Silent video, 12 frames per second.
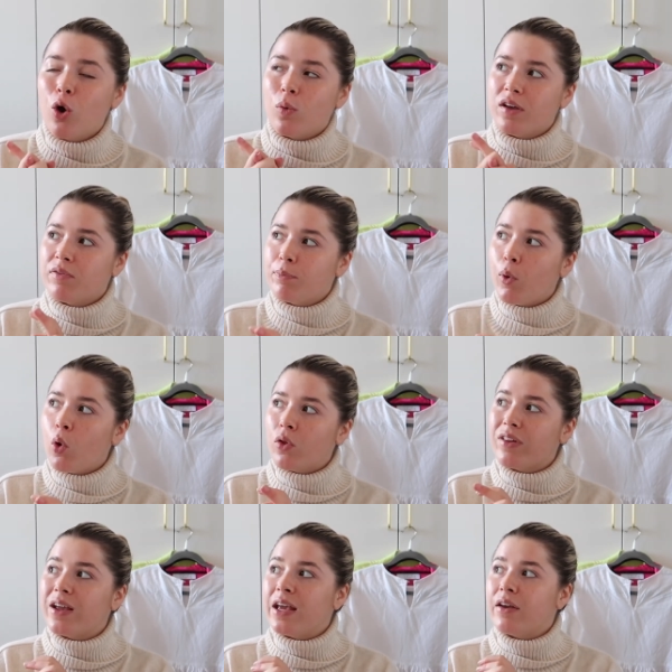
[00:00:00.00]
We've bought
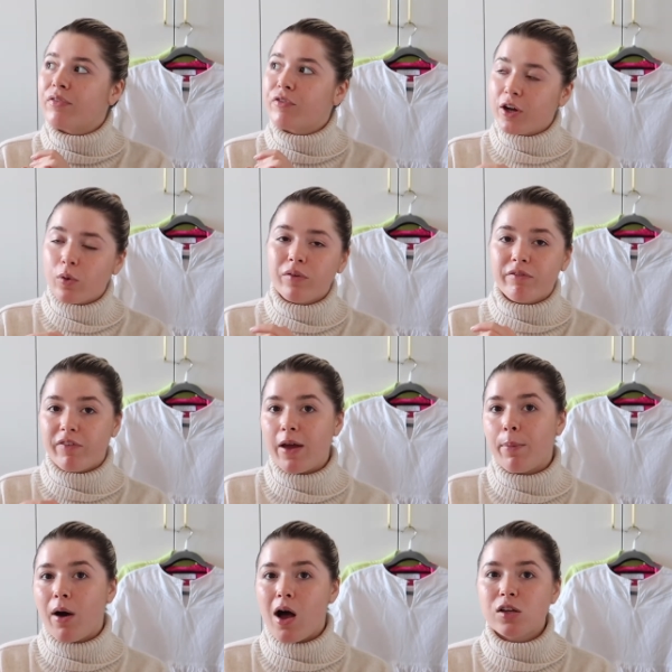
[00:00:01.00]
the Frequent Fear
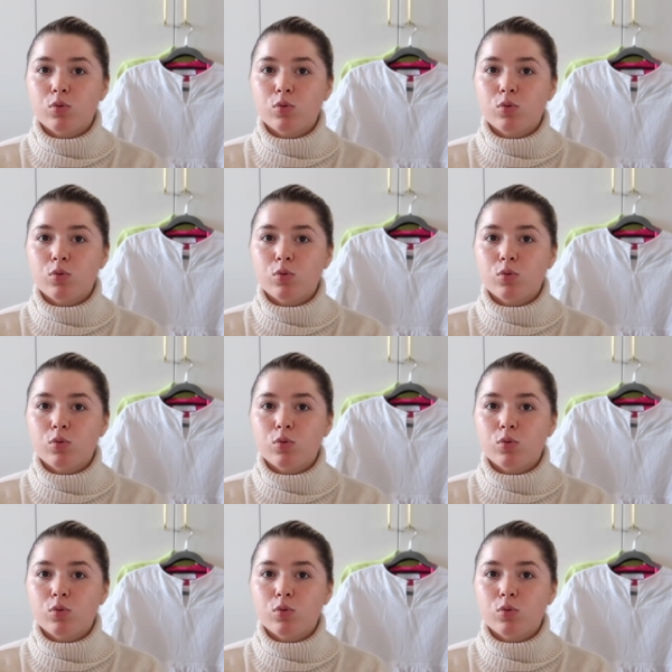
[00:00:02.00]
Pass,